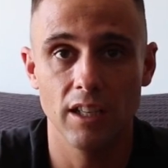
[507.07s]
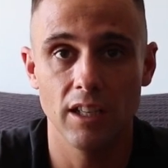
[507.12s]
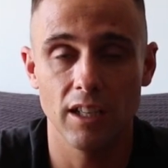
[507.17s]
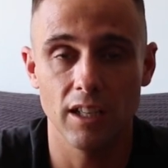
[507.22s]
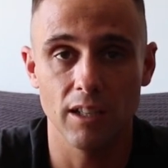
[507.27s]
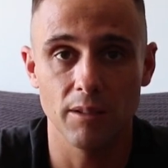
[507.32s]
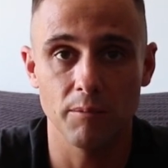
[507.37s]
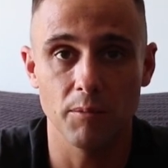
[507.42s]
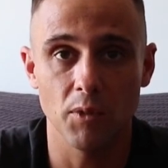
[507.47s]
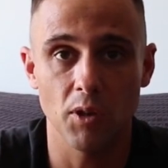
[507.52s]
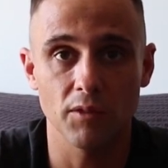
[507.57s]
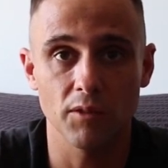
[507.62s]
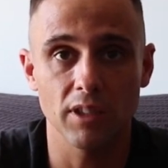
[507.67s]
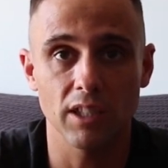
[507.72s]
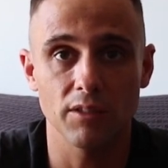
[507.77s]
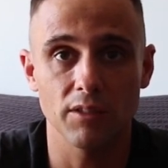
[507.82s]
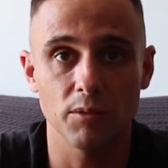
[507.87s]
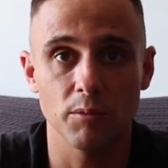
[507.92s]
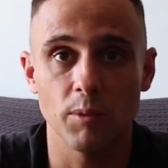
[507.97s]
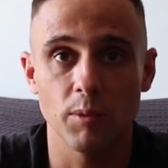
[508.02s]
After
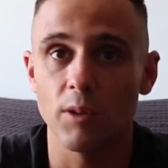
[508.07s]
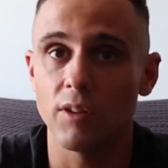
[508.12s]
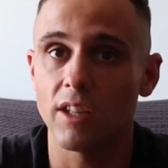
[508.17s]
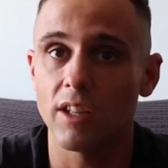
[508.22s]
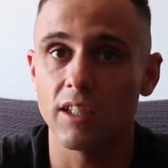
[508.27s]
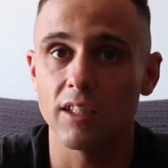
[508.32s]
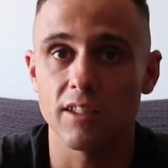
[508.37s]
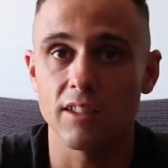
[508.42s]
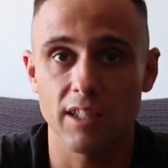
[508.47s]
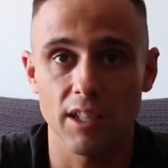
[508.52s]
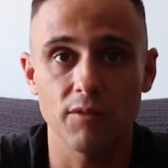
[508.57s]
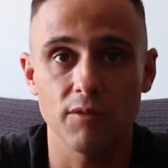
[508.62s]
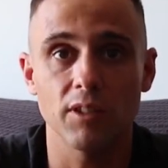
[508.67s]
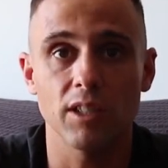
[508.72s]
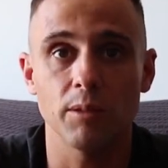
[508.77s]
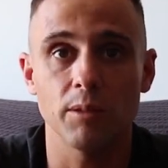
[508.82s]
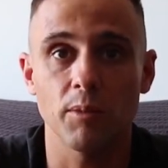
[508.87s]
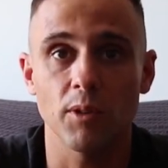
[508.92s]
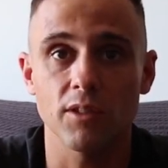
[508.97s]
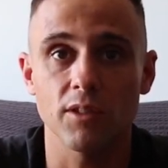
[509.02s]
giving birth, and it's
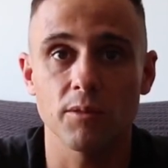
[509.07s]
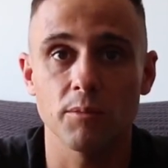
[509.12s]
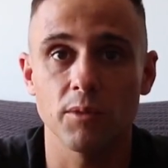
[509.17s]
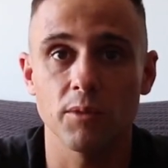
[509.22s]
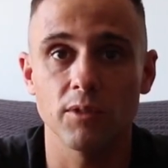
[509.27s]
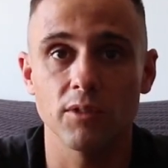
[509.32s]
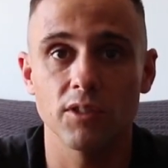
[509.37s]
definitely possible.